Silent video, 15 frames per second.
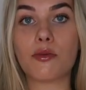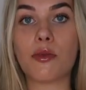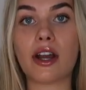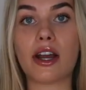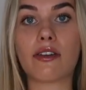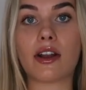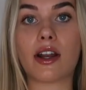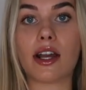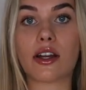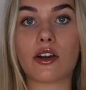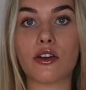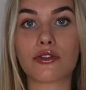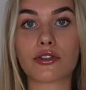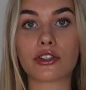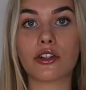can wear it like
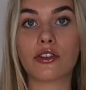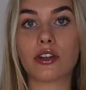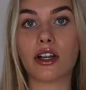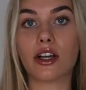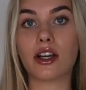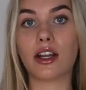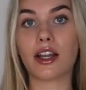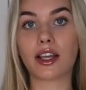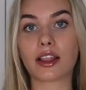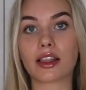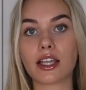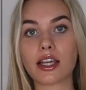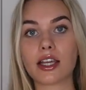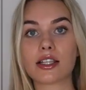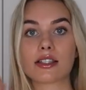off shoulder like
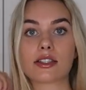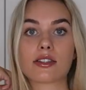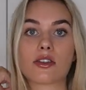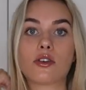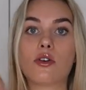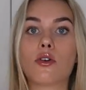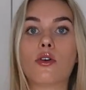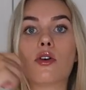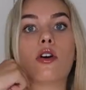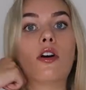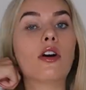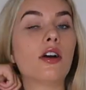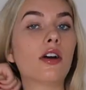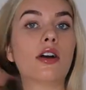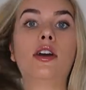this or,